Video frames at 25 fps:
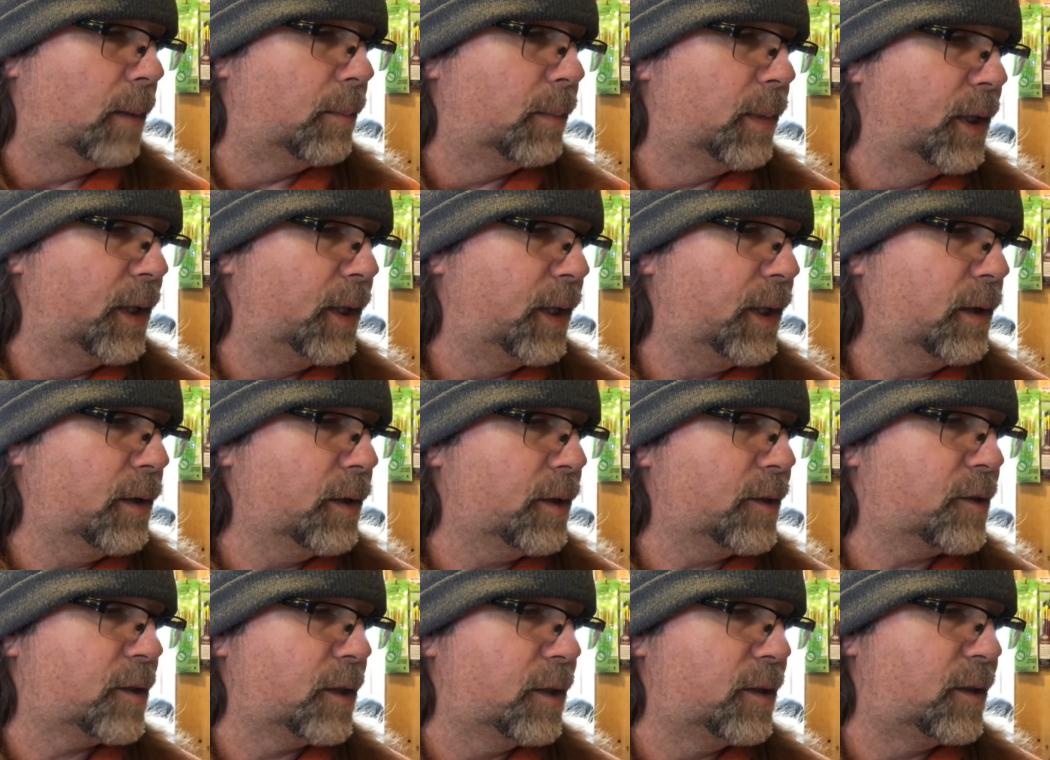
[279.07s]
But here
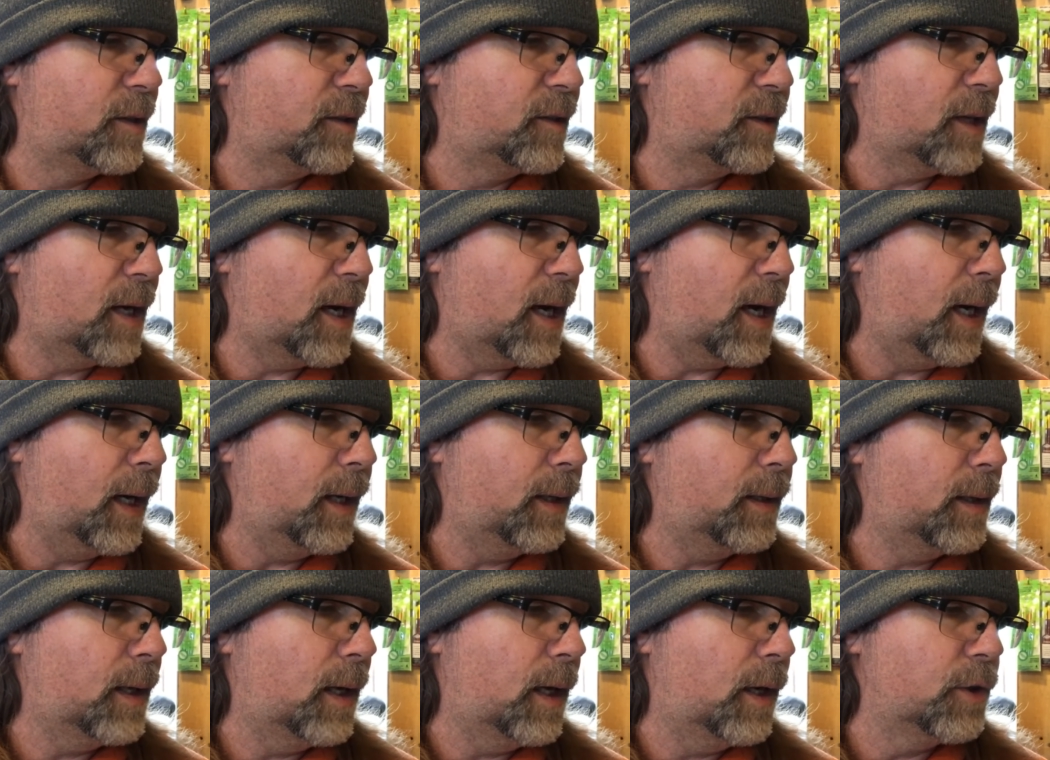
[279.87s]
is the
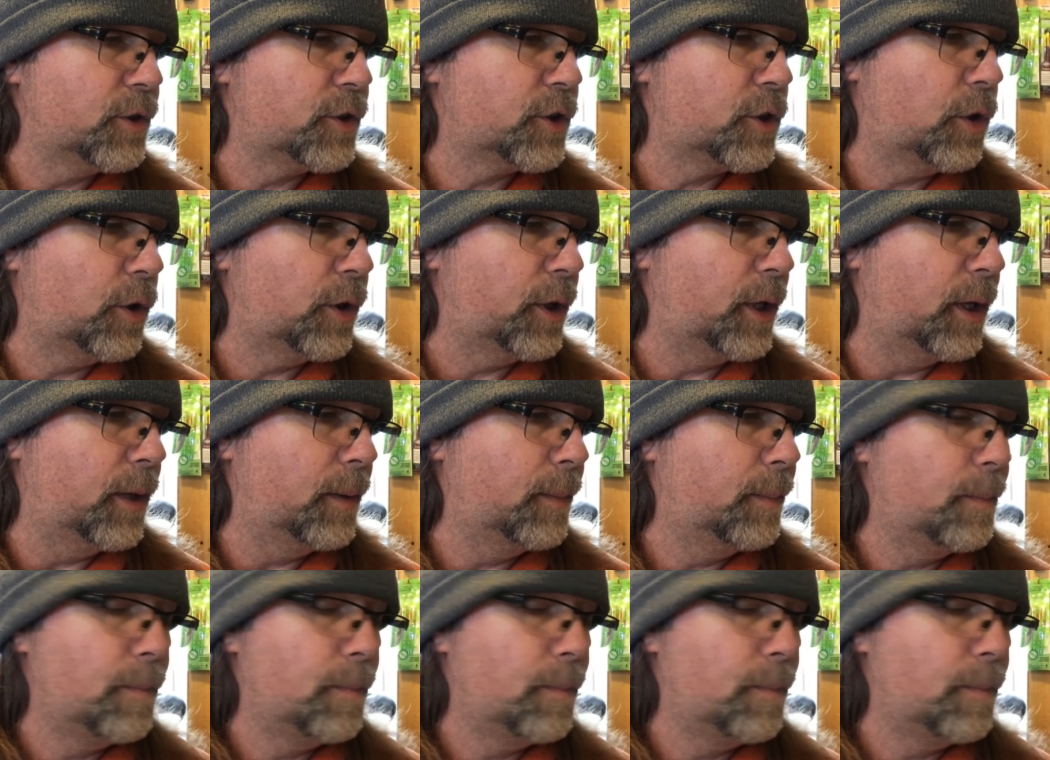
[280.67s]
design. I'll show you.